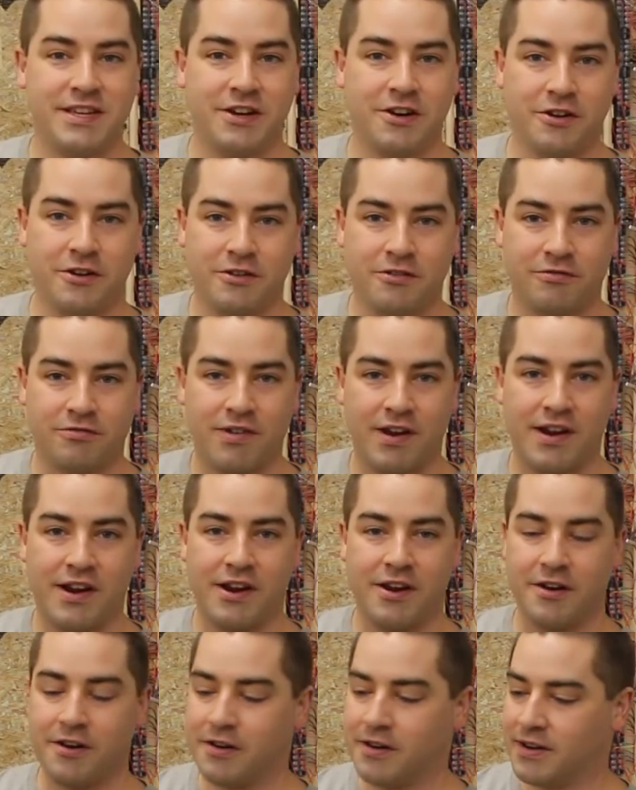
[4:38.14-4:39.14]
heater right
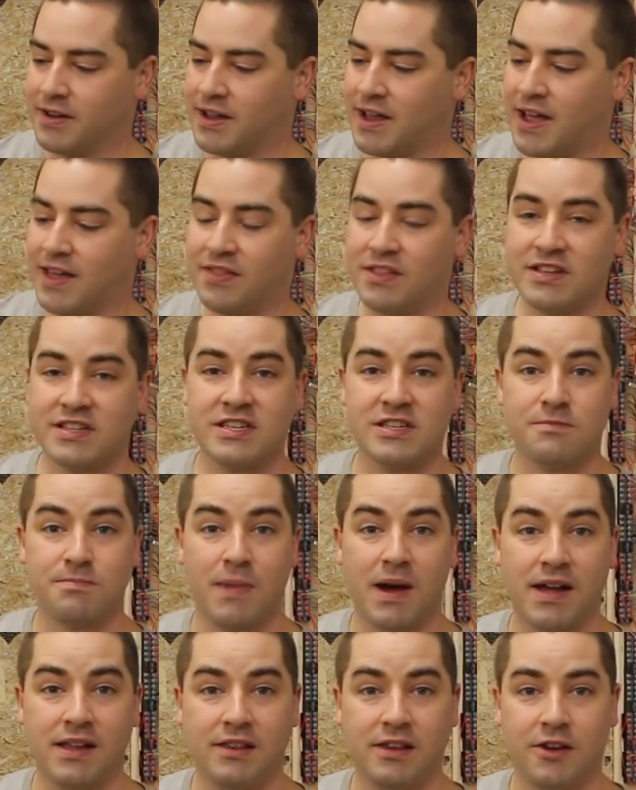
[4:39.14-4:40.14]
here, and this is
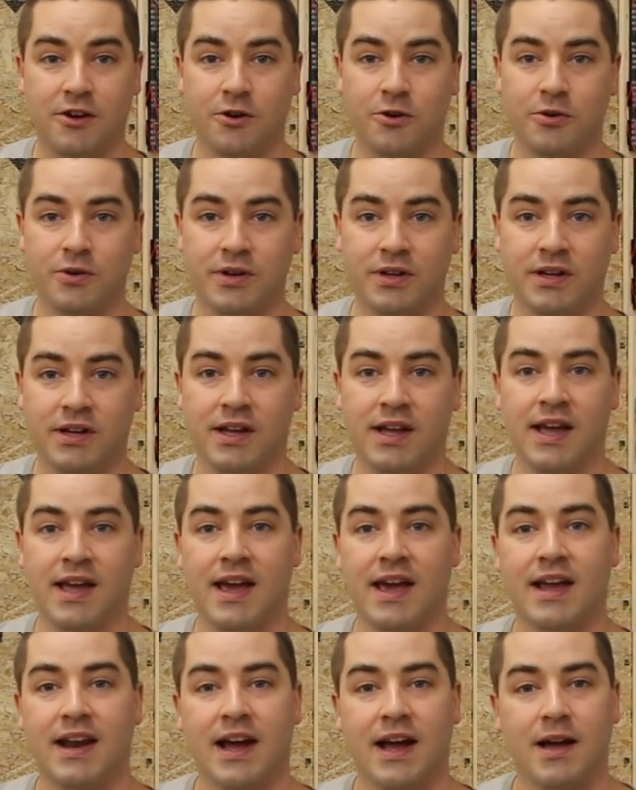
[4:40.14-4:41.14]
my load,
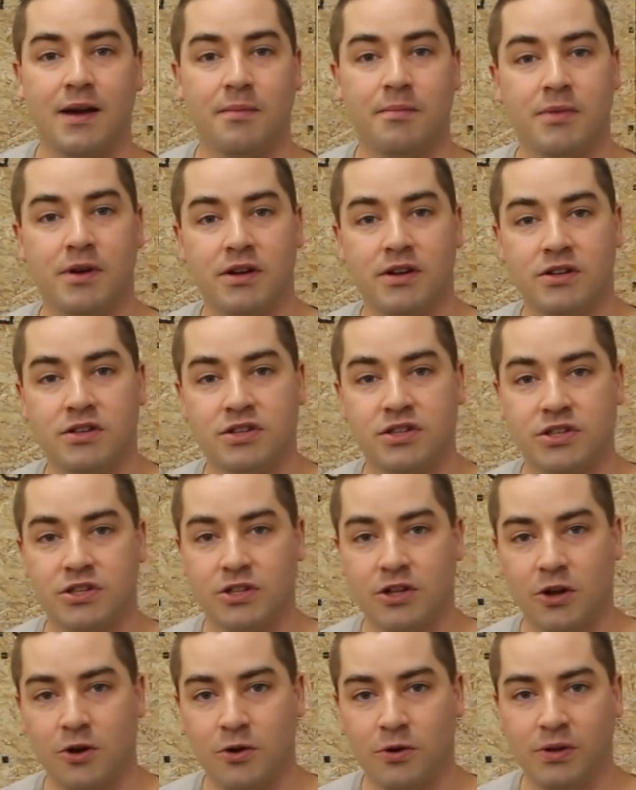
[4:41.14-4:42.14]
and I am
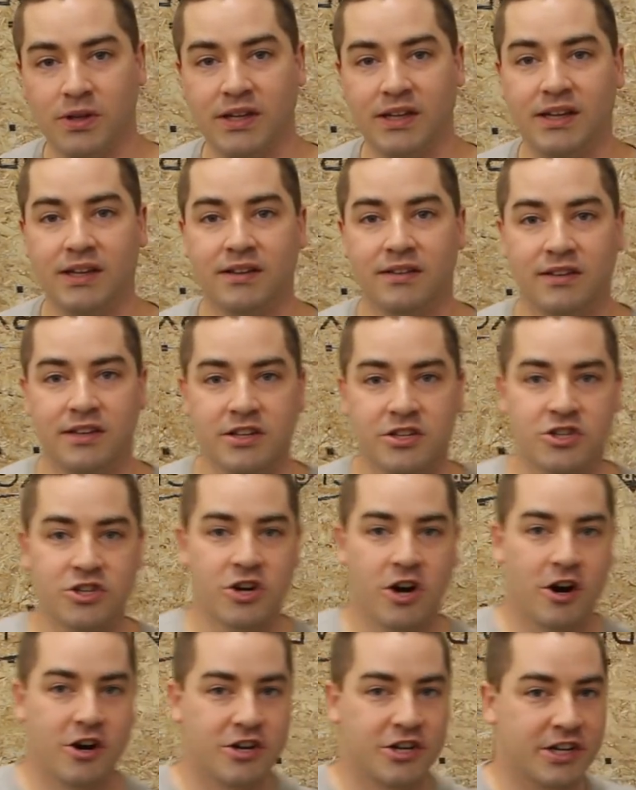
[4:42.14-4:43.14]
slowly
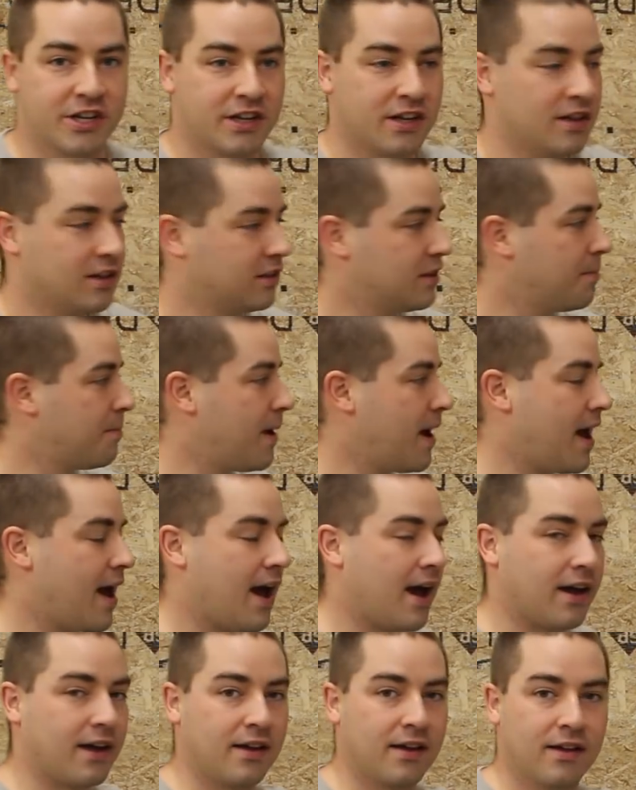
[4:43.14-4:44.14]
discharging the
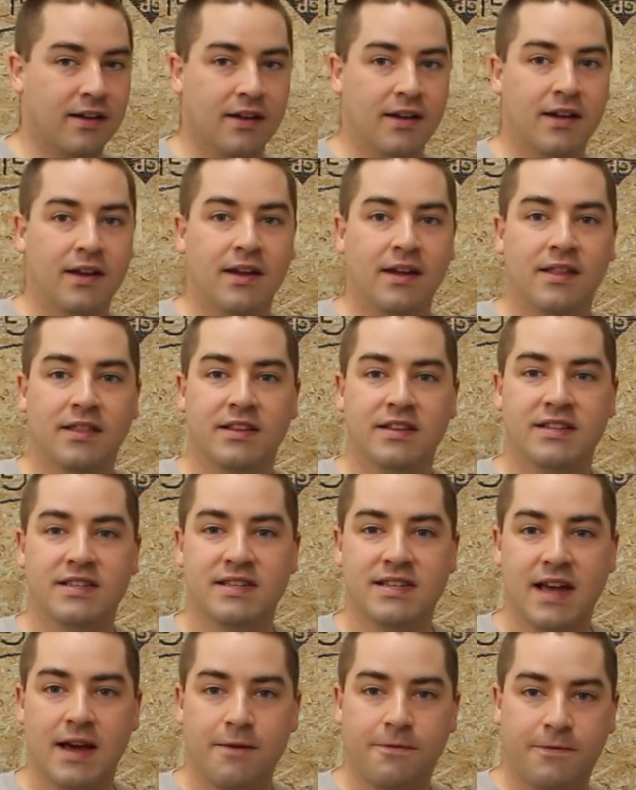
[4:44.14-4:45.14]
pack. This
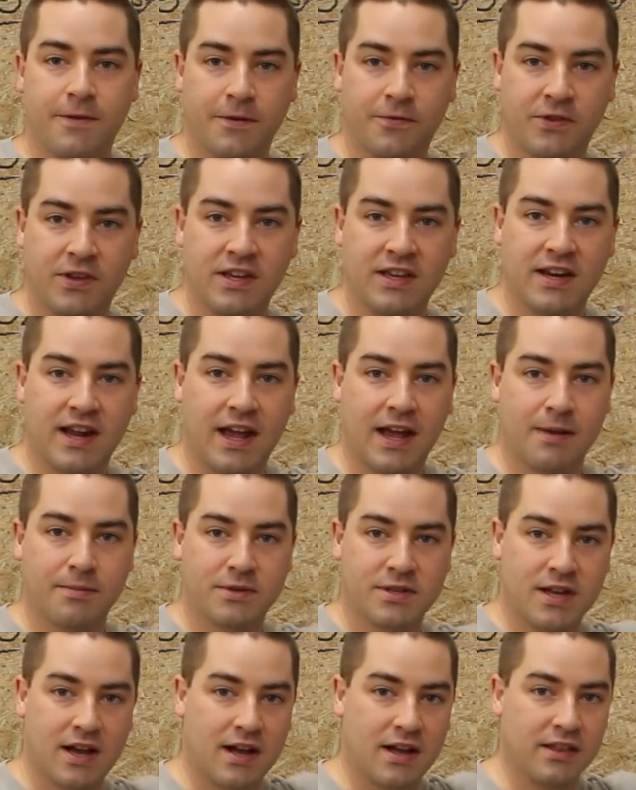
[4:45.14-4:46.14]
is at 15
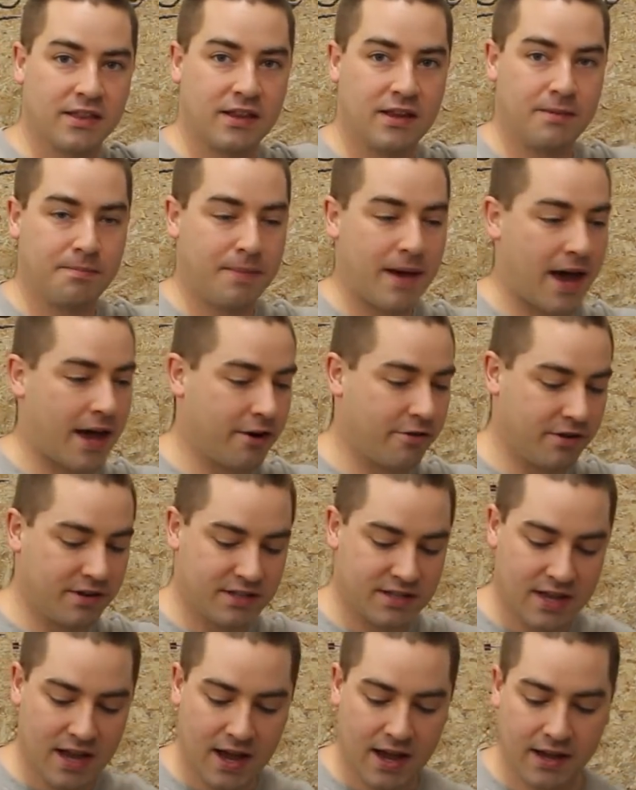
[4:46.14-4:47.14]
amps on the battery
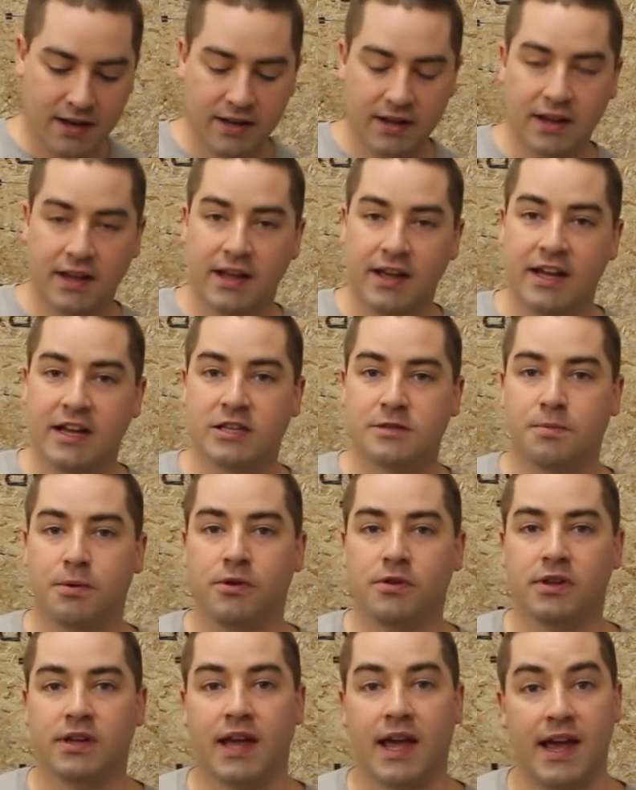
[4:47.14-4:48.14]
side. It's
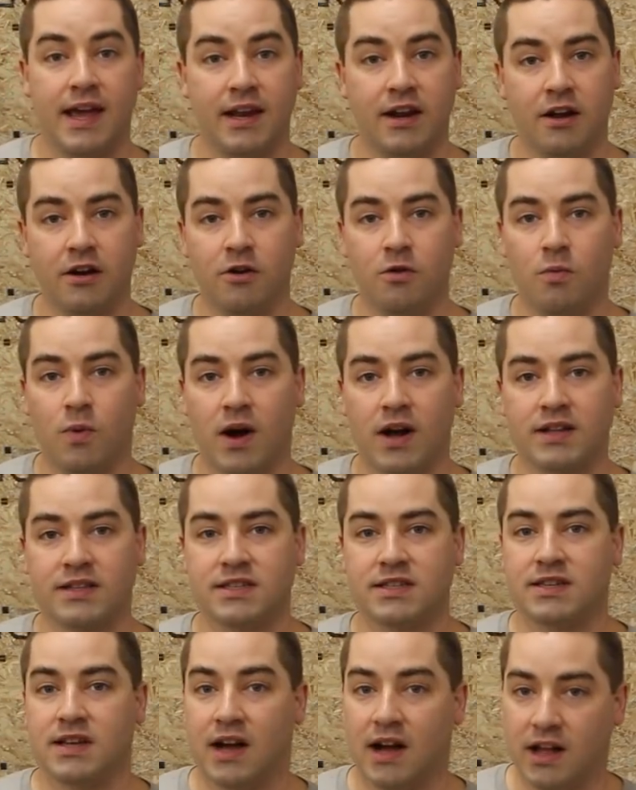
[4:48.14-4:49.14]
pulling 800
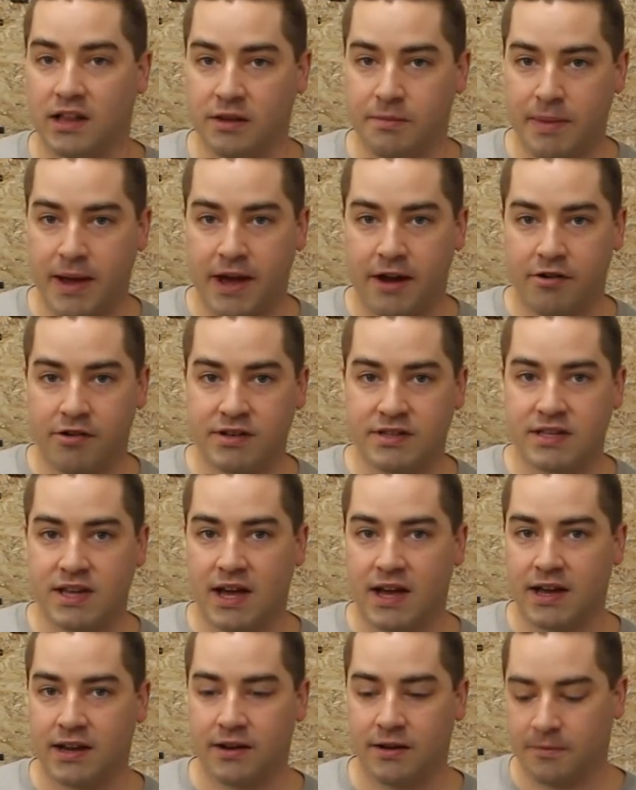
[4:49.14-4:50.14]
watts on the battery
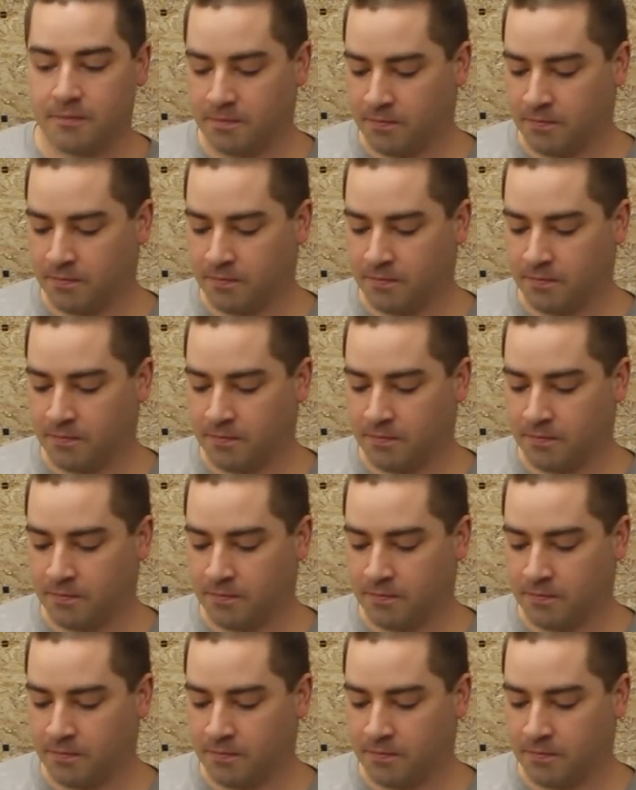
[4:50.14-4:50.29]
side